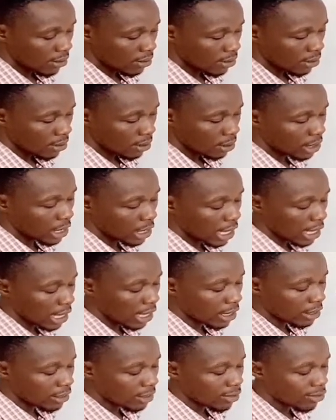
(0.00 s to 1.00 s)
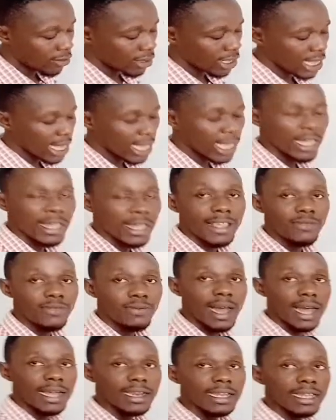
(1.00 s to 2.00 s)
Here to here is
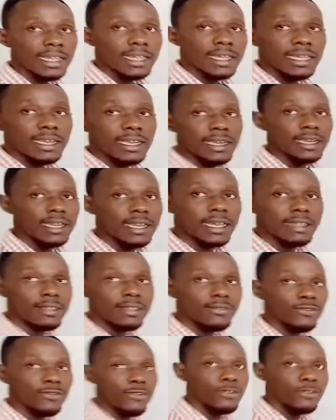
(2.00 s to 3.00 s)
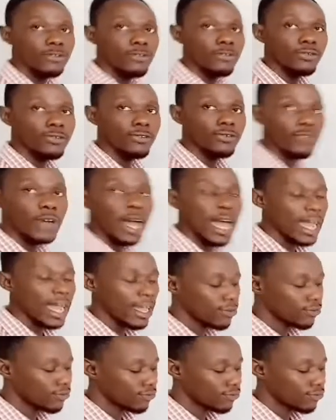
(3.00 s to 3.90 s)
what? -5.